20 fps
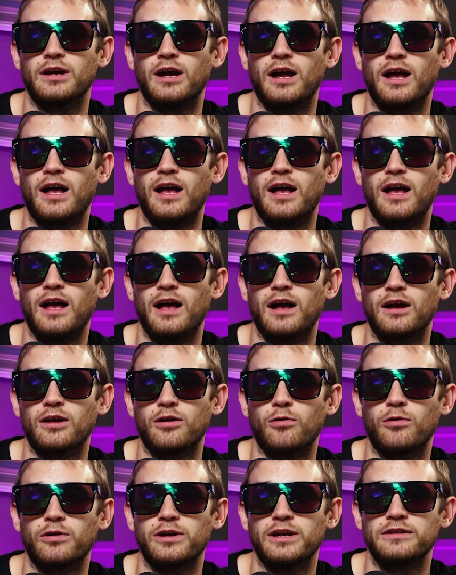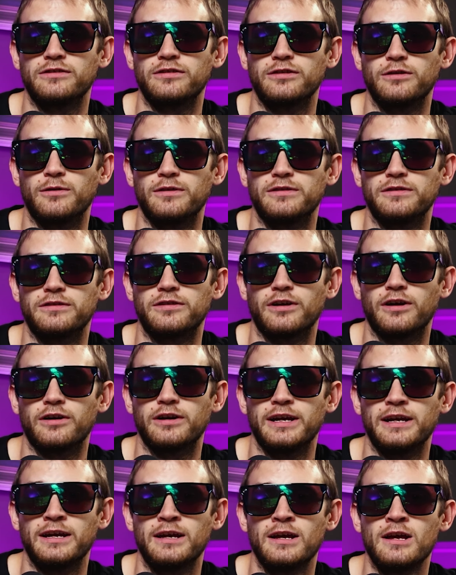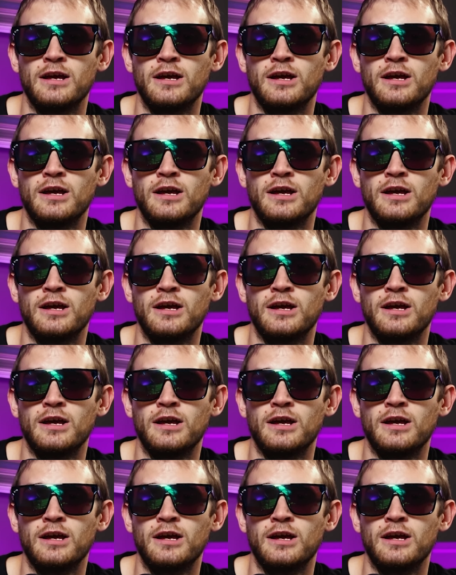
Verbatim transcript: uh, according to his attorney.